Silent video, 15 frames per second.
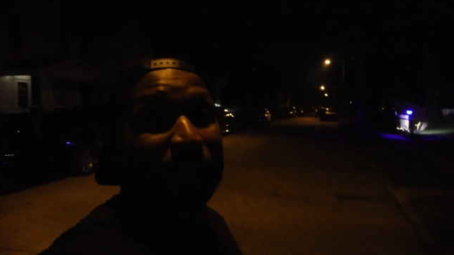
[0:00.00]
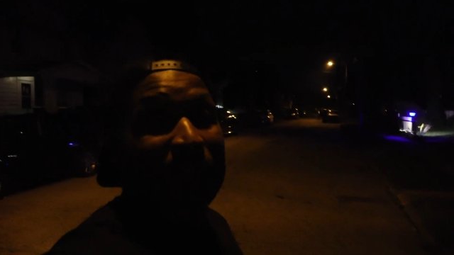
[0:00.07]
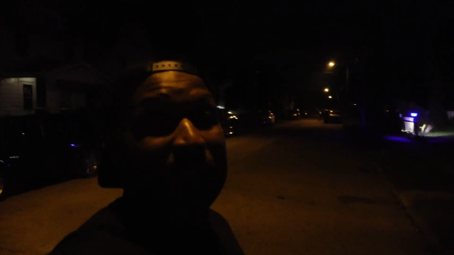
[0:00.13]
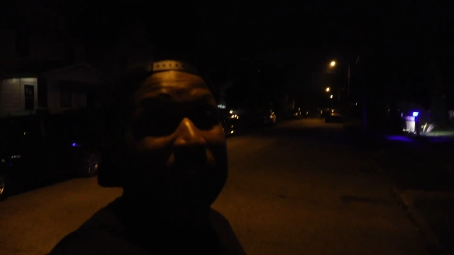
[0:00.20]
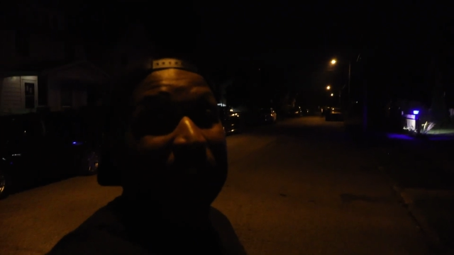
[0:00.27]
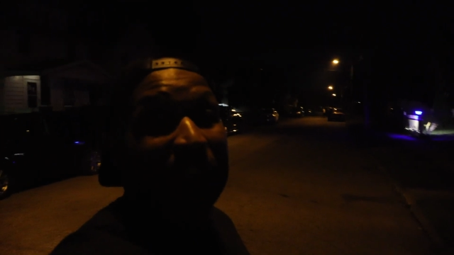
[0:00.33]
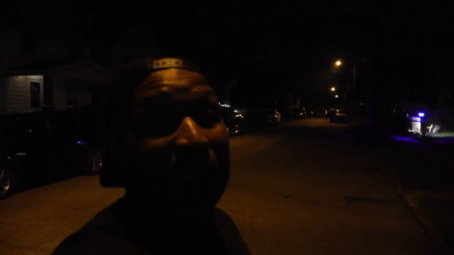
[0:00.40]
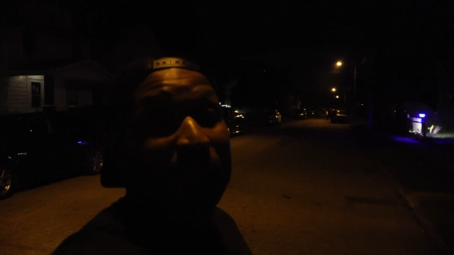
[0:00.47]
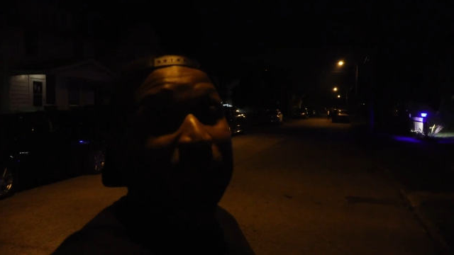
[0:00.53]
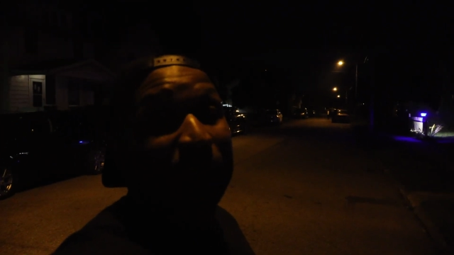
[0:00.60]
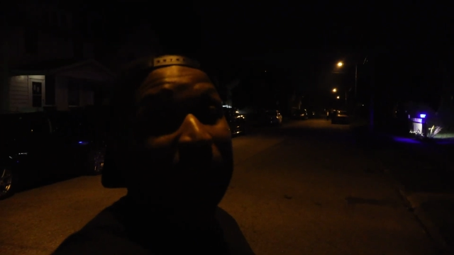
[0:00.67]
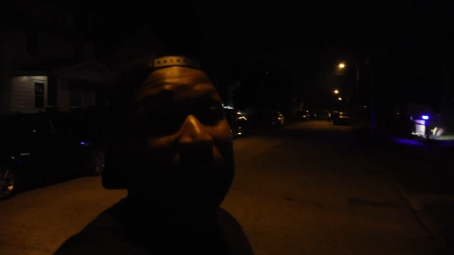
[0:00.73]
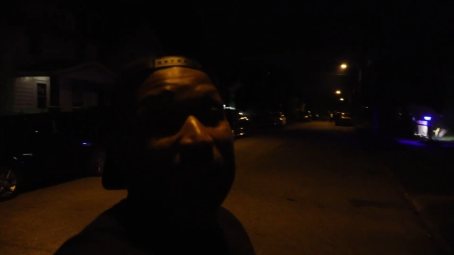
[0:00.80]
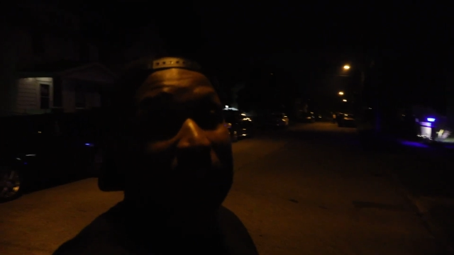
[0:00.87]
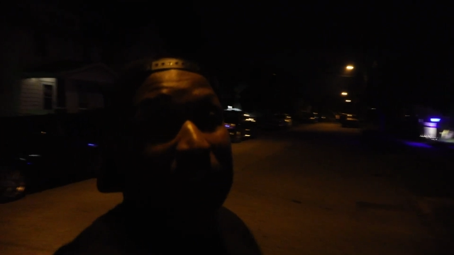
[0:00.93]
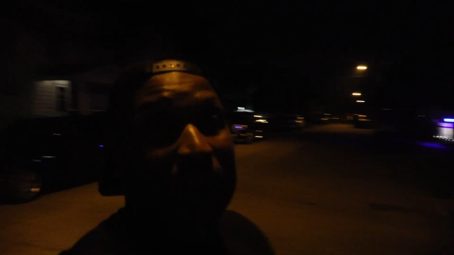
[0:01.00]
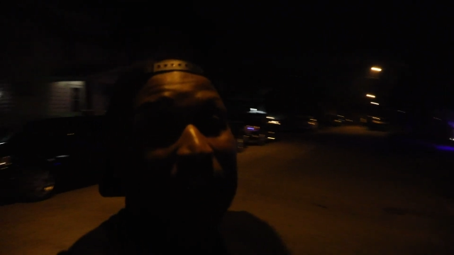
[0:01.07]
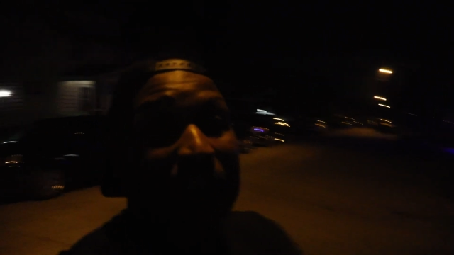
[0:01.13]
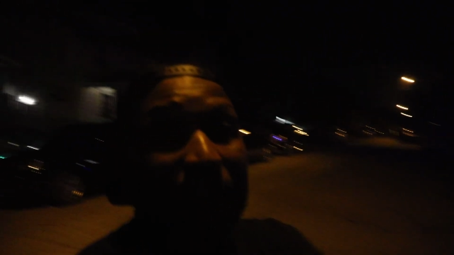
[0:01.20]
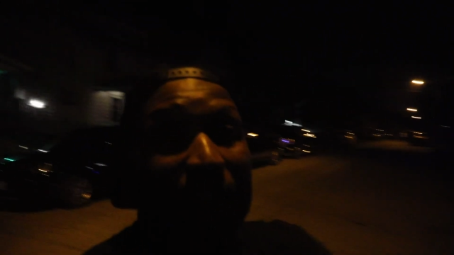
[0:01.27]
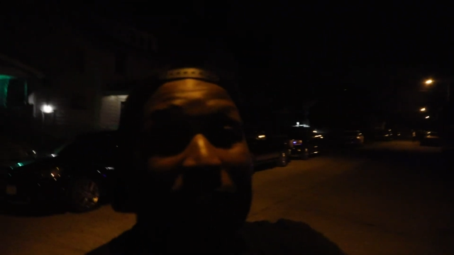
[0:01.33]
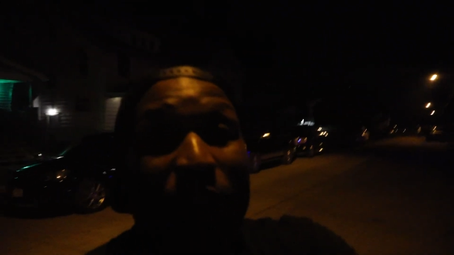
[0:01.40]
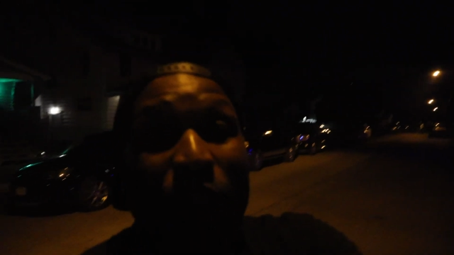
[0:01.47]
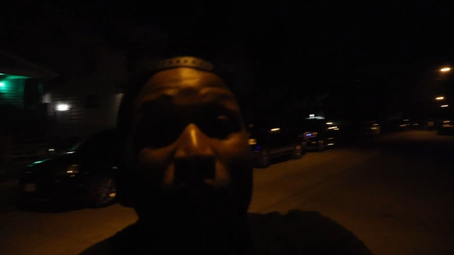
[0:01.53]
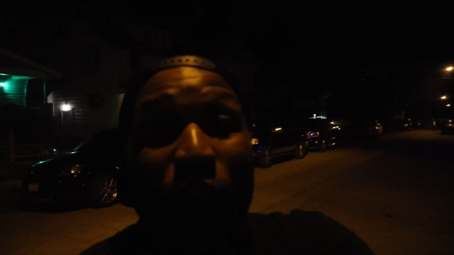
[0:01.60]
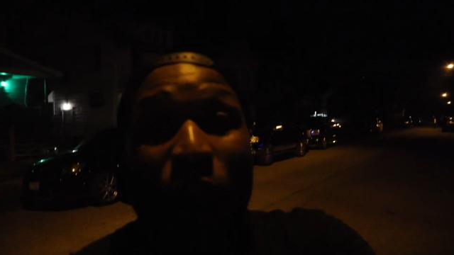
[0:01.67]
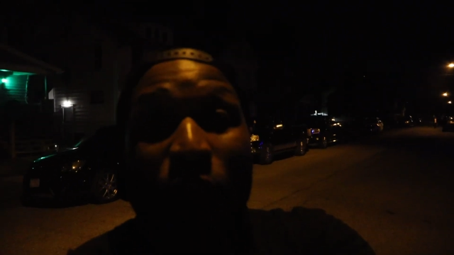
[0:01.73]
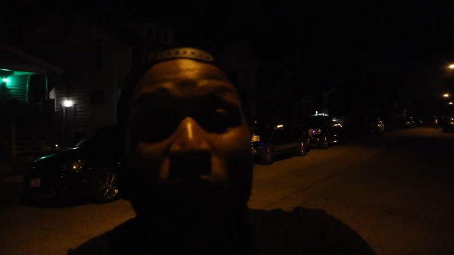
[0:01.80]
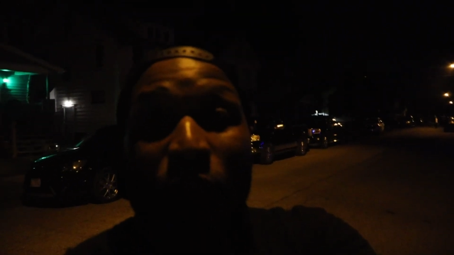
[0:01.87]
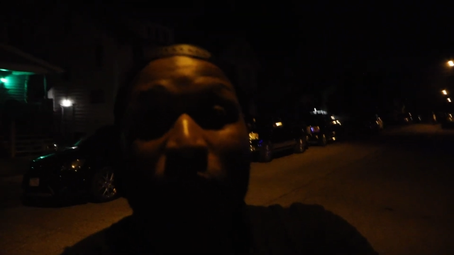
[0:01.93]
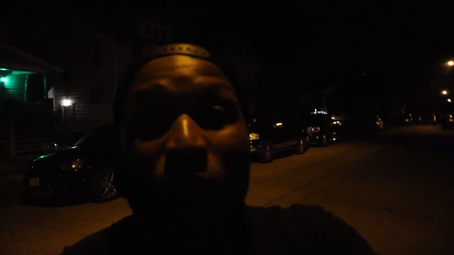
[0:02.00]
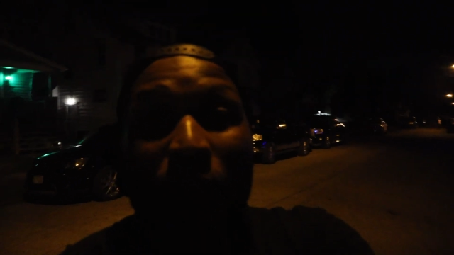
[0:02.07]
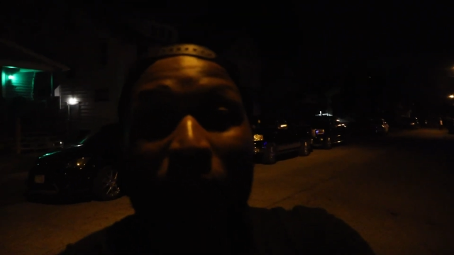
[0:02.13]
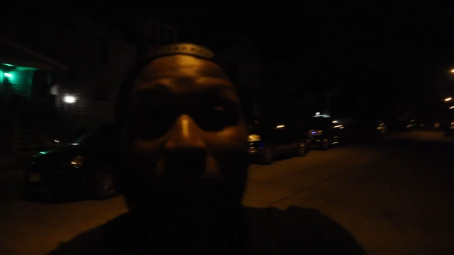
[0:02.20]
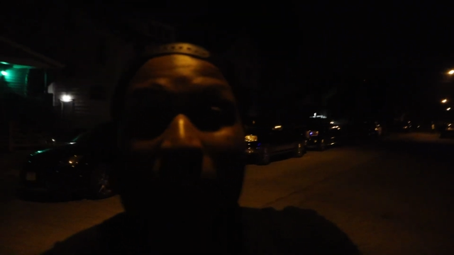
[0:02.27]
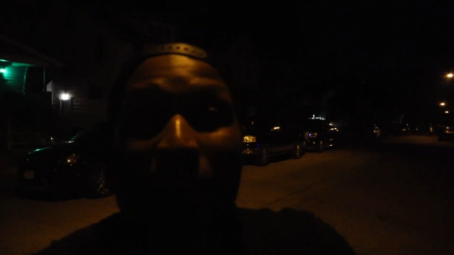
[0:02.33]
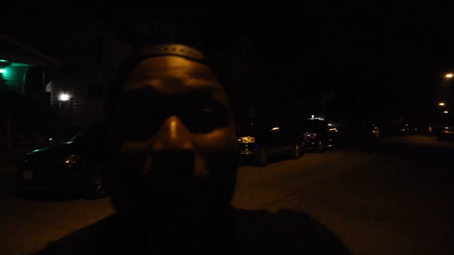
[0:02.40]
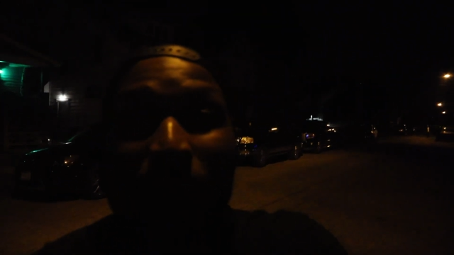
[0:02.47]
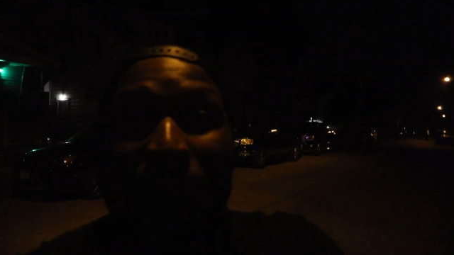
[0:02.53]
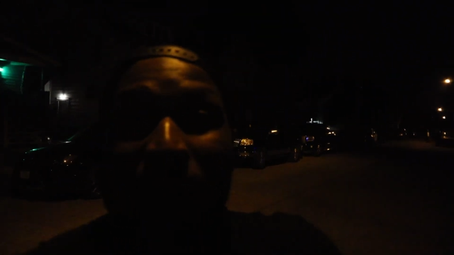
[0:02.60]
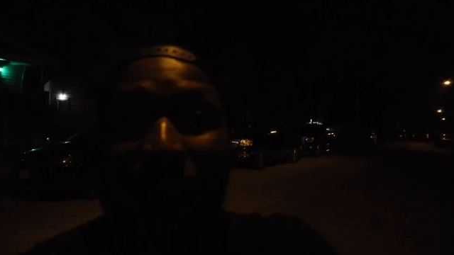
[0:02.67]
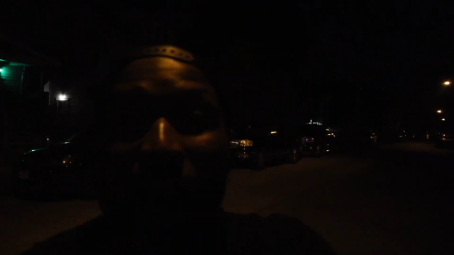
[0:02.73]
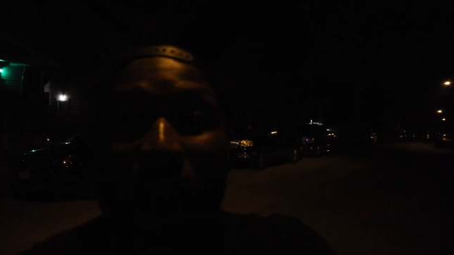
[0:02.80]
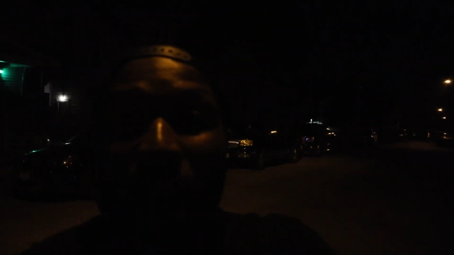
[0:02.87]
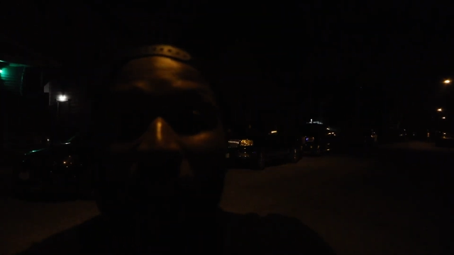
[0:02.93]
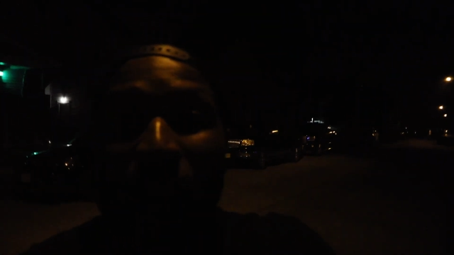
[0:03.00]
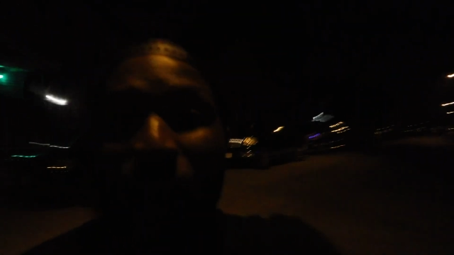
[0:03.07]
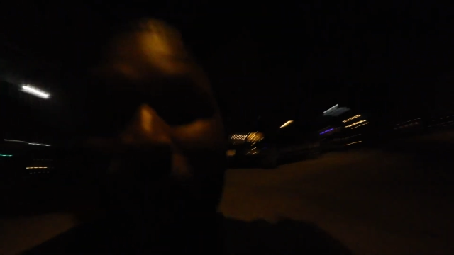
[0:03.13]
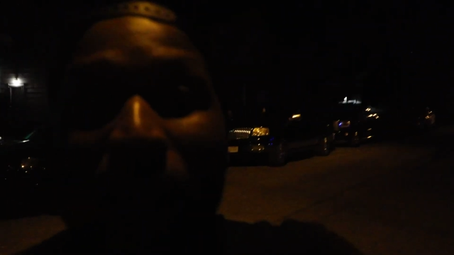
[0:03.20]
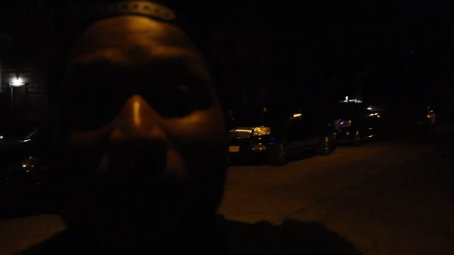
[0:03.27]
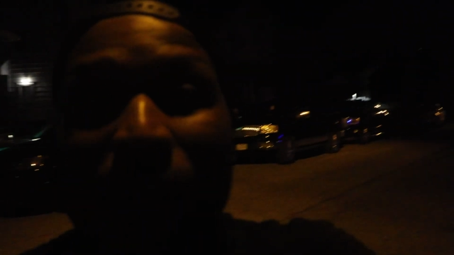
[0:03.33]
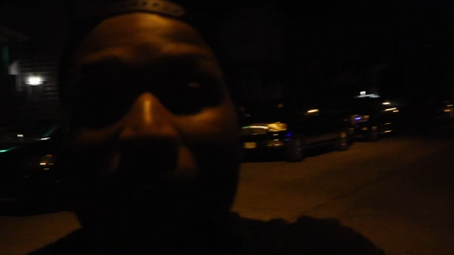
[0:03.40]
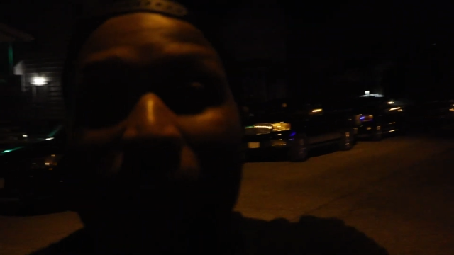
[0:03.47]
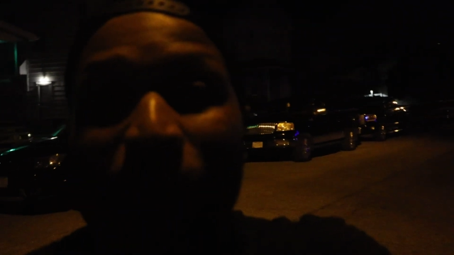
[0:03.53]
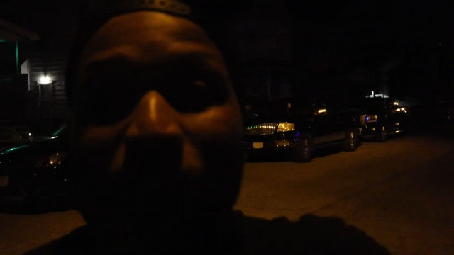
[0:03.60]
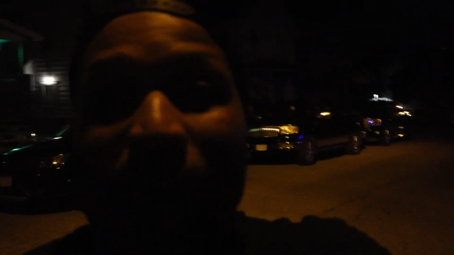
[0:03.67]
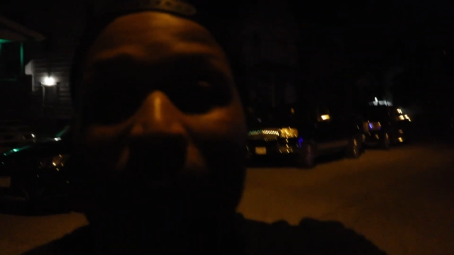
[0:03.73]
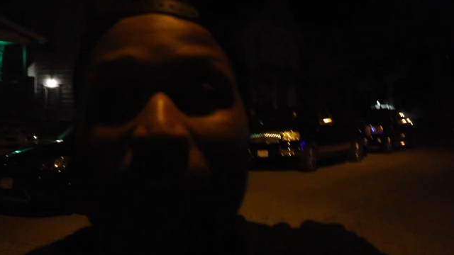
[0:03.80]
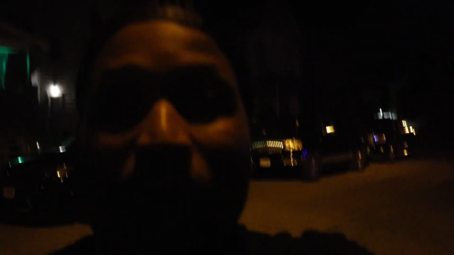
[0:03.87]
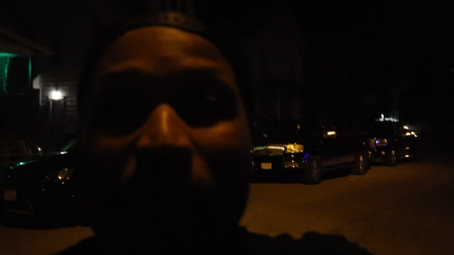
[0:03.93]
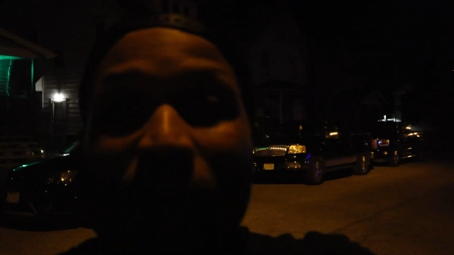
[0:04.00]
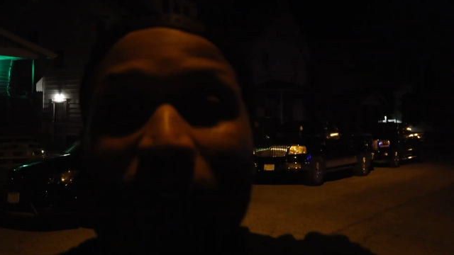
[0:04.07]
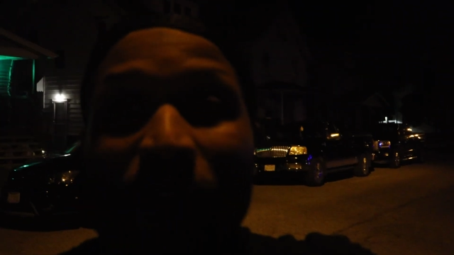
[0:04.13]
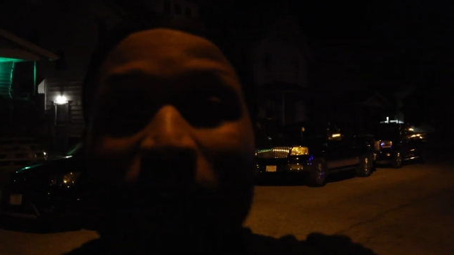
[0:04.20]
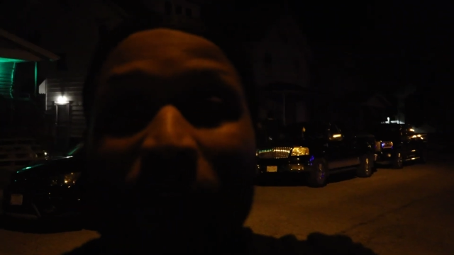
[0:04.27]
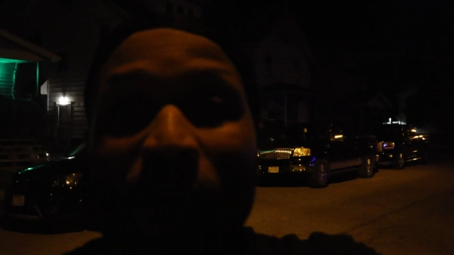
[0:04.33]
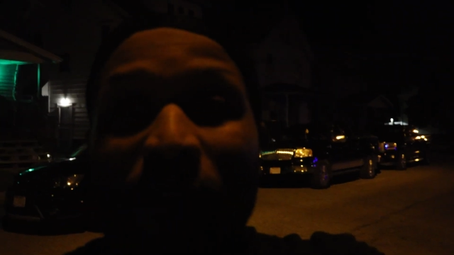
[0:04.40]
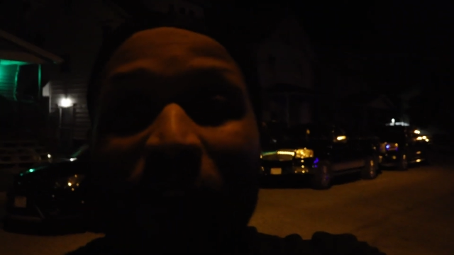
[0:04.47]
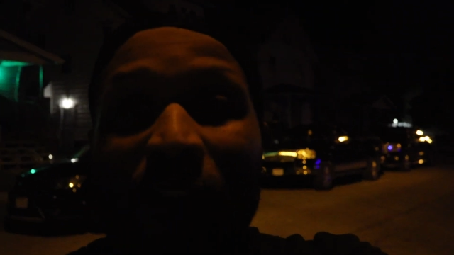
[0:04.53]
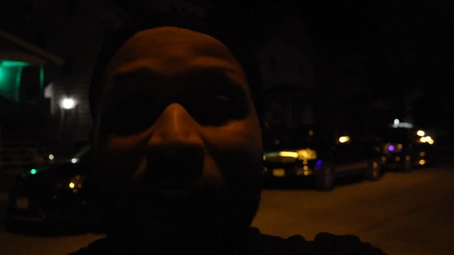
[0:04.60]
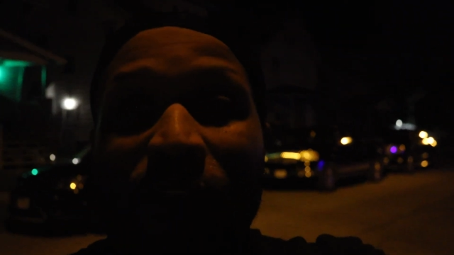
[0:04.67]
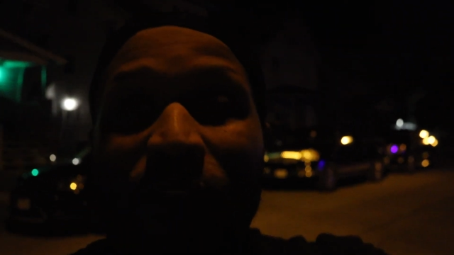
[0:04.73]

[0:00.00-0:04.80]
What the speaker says: (no speaker visible)